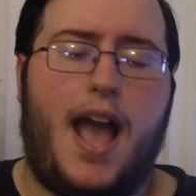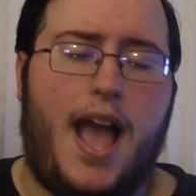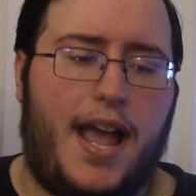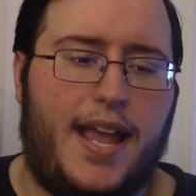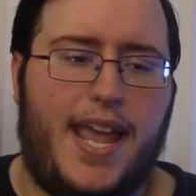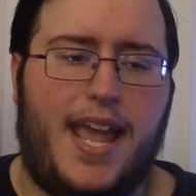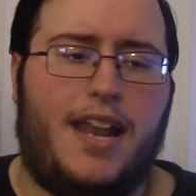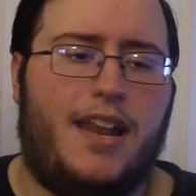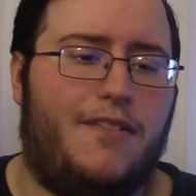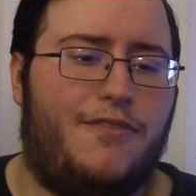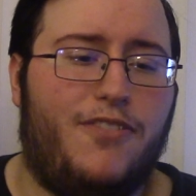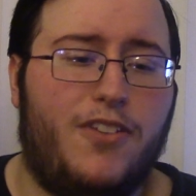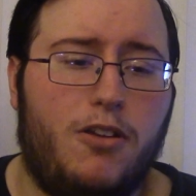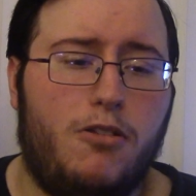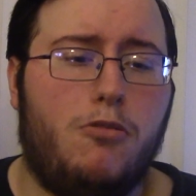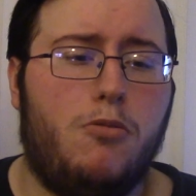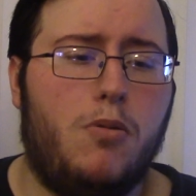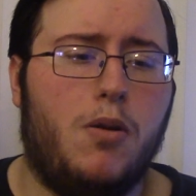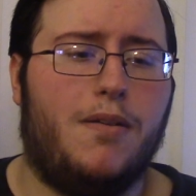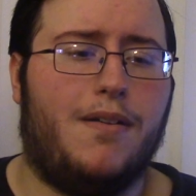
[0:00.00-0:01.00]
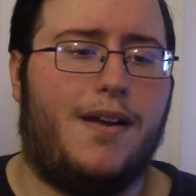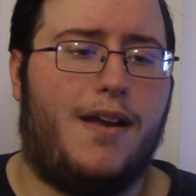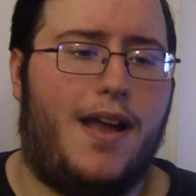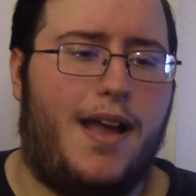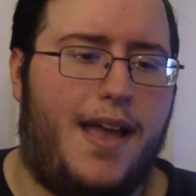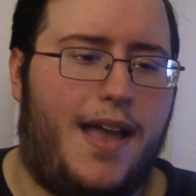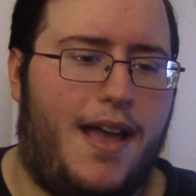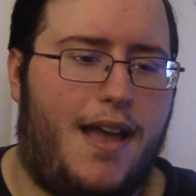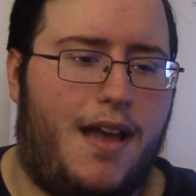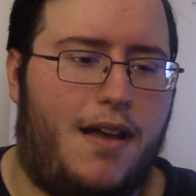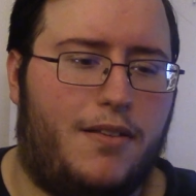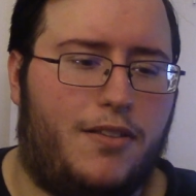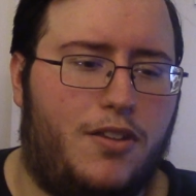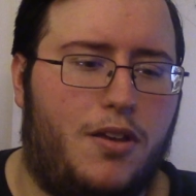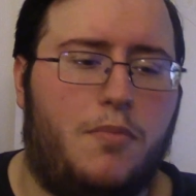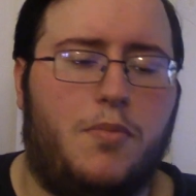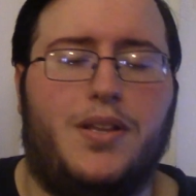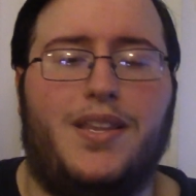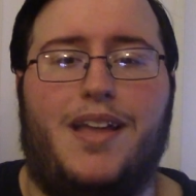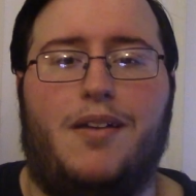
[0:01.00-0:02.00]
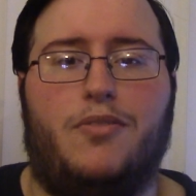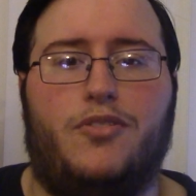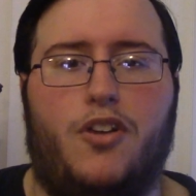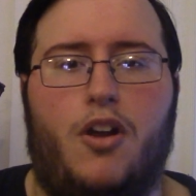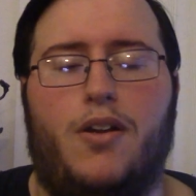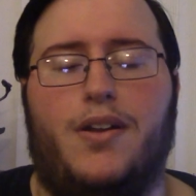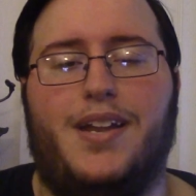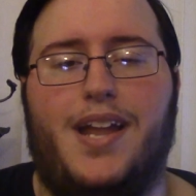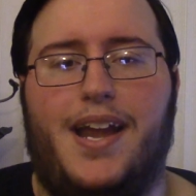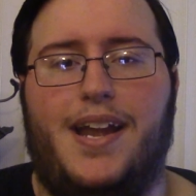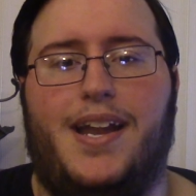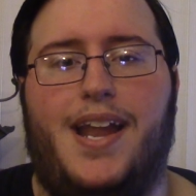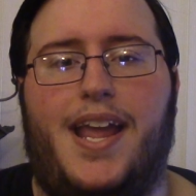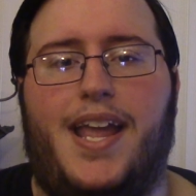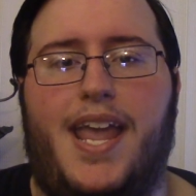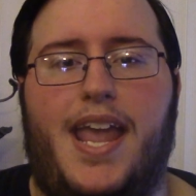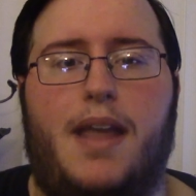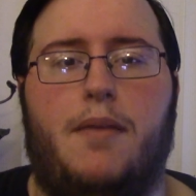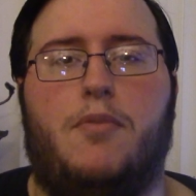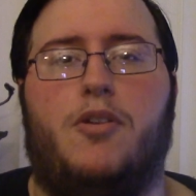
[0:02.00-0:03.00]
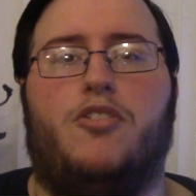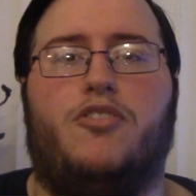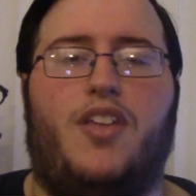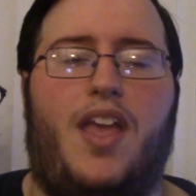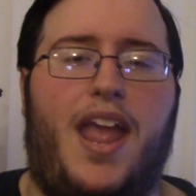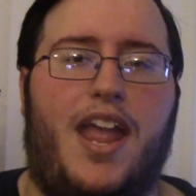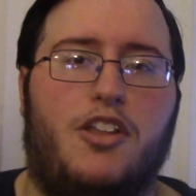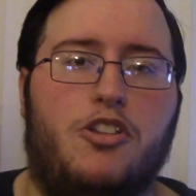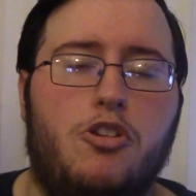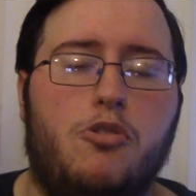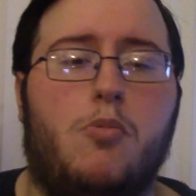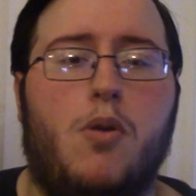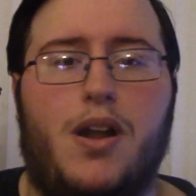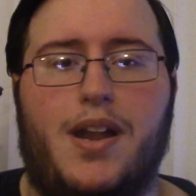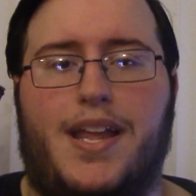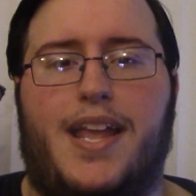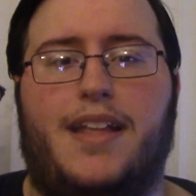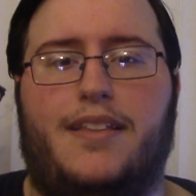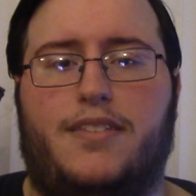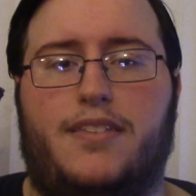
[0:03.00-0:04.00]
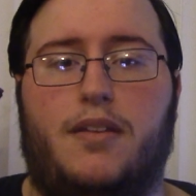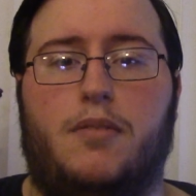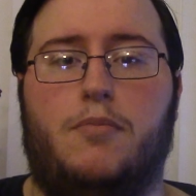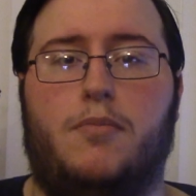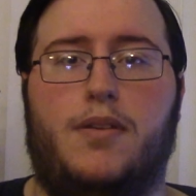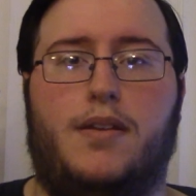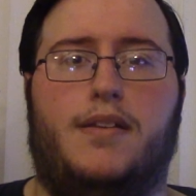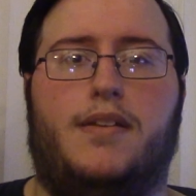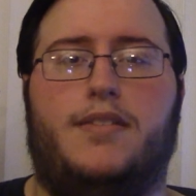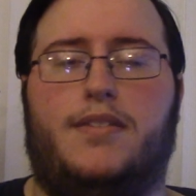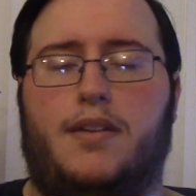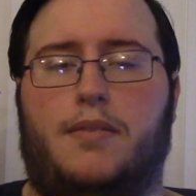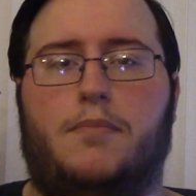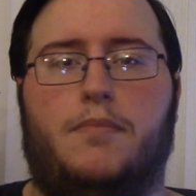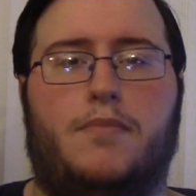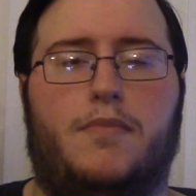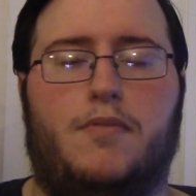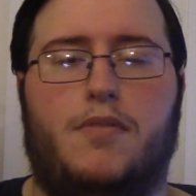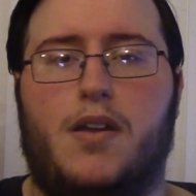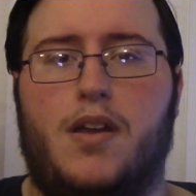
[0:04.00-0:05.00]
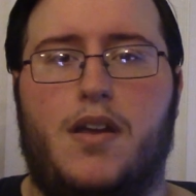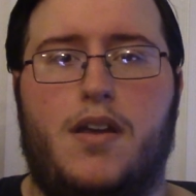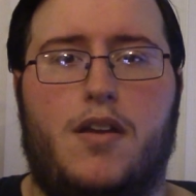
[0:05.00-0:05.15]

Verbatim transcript: Again, if you were someone that was on 99 Gamers and you want to get some some